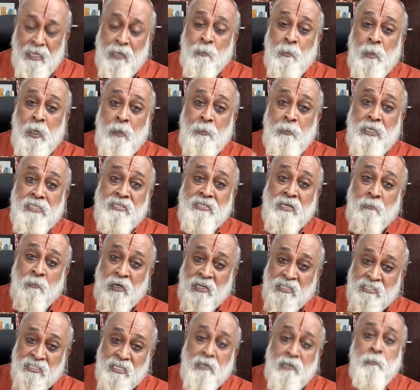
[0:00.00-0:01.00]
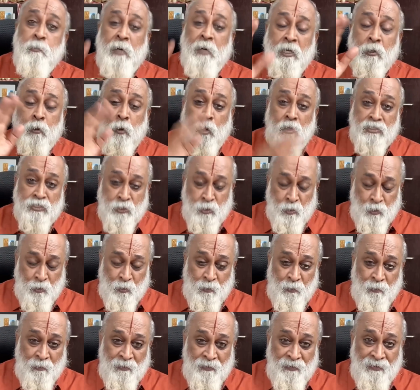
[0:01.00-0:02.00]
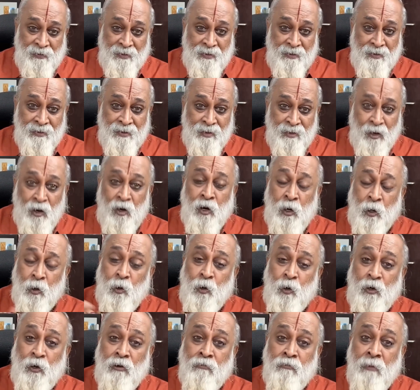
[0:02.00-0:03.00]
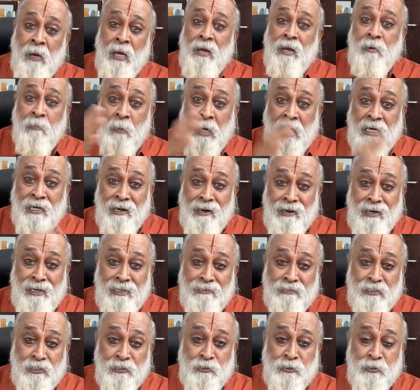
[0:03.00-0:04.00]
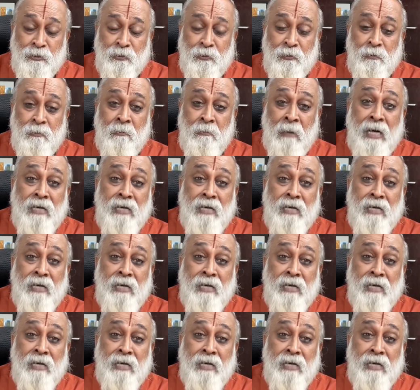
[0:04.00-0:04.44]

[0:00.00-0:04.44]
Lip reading: There may be some resentment also on account of mental health issue.